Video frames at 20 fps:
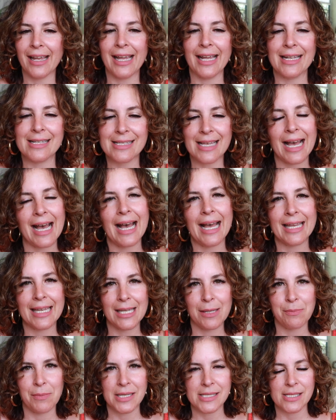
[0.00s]
and I
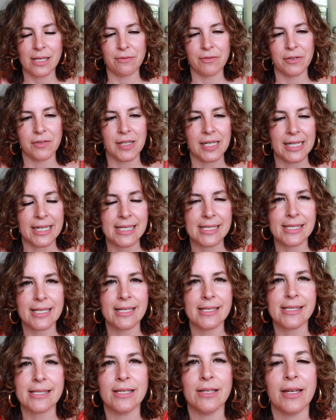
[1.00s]
keep myself organized,
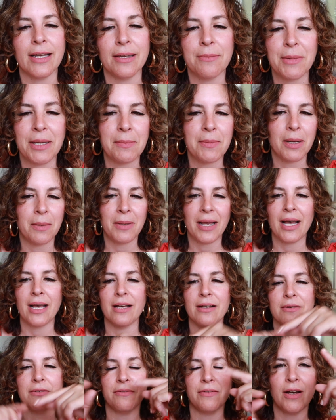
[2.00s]
because you know my mom
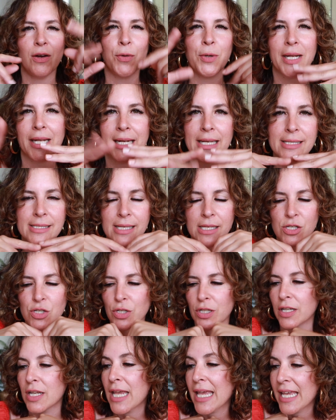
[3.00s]
have
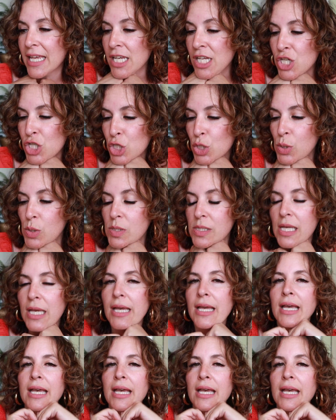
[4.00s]
organization issues.